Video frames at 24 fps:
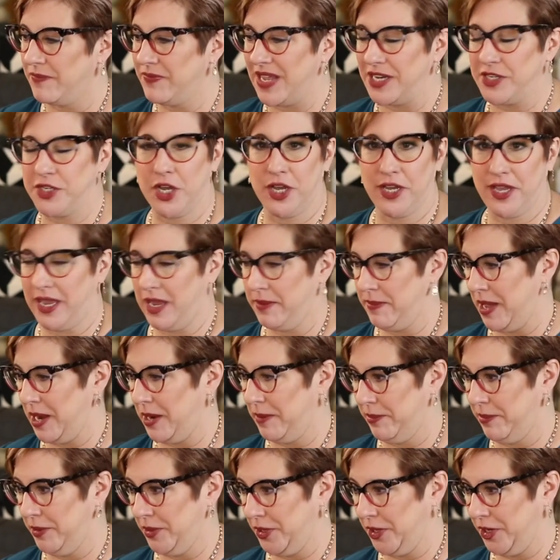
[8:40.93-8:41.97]
And I'm
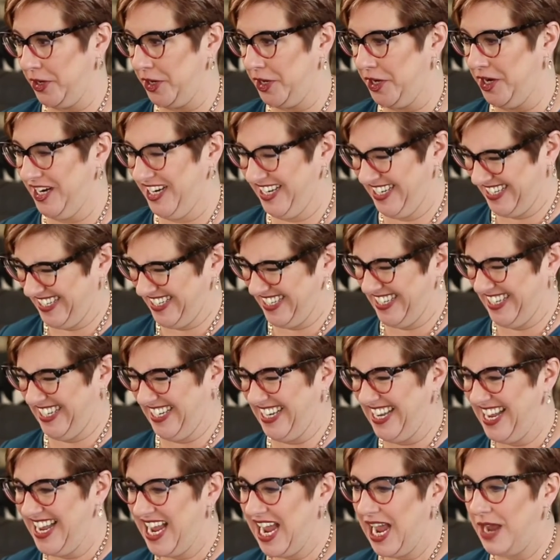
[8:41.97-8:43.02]
not talking about a burger.
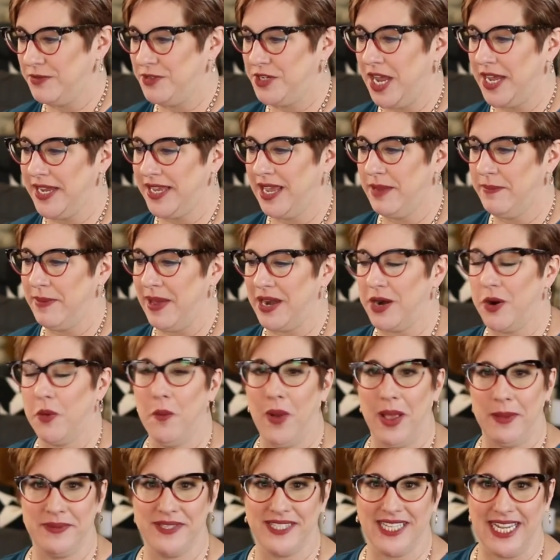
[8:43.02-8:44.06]
I'm
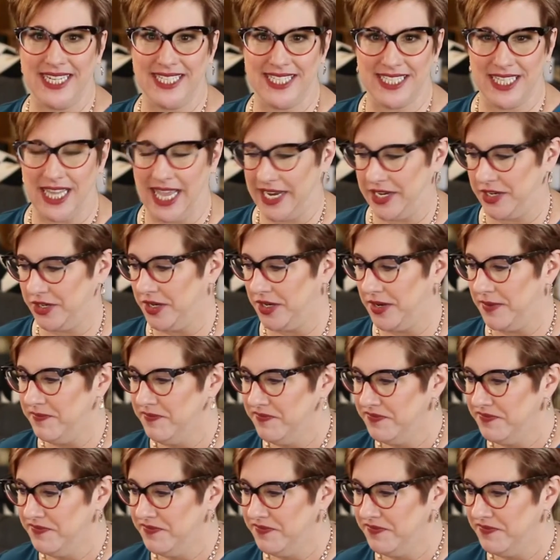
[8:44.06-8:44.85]
talking about a website